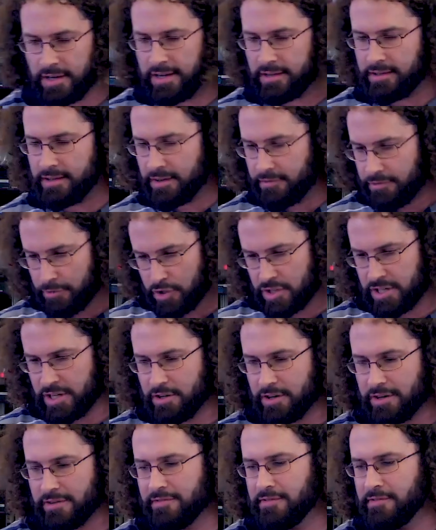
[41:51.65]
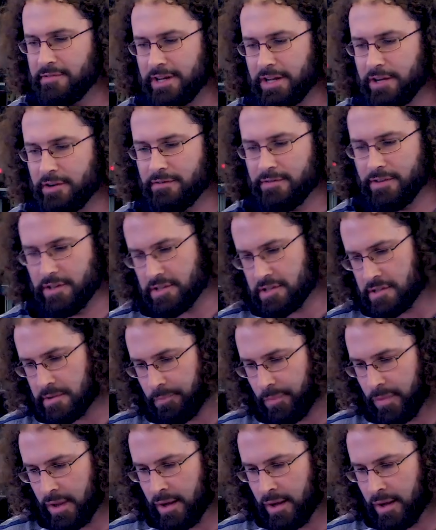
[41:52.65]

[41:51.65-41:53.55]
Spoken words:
I unfortunately don't have a video of this.